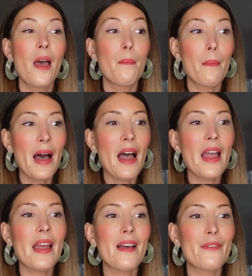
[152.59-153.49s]

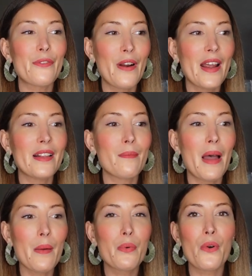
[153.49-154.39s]
my friend,
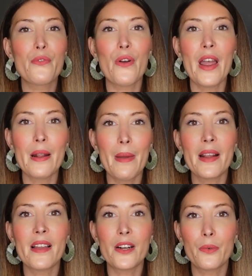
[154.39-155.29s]
my brother, and
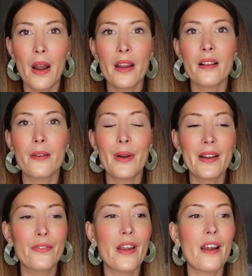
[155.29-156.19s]
my dad
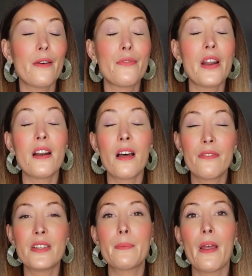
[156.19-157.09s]
right there, they
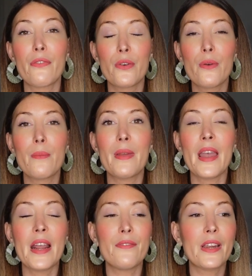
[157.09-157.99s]
love this perfume.
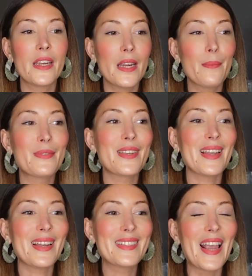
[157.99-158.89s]
And they keep
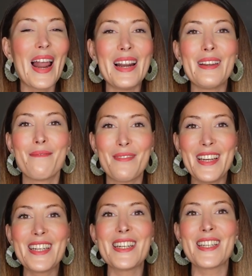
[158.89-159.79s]
telling
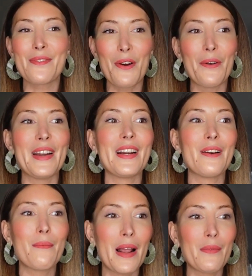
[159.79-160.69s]
me she's
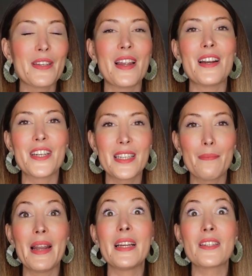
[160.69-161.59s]
wearing Mademoiselle, she's
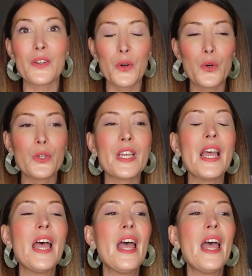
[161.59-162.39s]
smelling so good."